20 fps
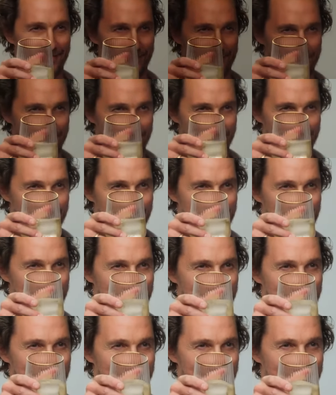I
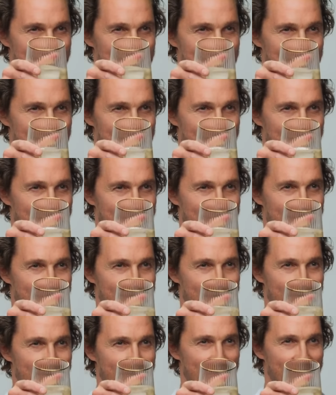believe, I've had an
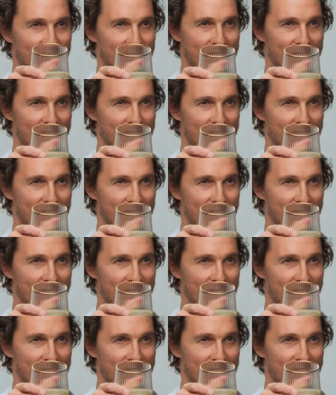inherent